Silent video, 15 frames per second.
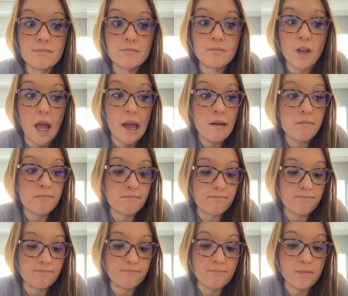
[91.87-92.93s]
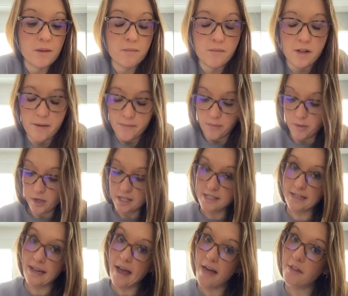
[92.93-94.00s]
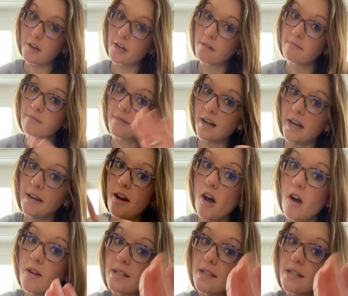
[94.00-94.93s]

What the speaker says: Okay, let me put it together. I know it's